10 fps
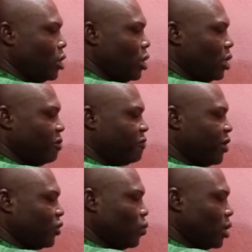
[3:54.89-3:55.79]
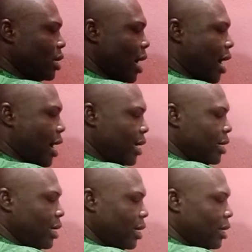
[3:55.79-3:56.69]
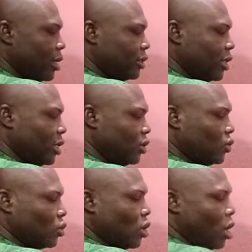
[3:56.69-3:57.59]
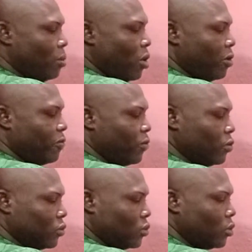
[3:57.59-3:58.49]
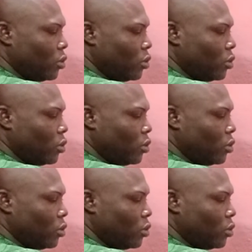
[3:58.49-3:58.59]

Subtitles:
The first one, they say the sum of roots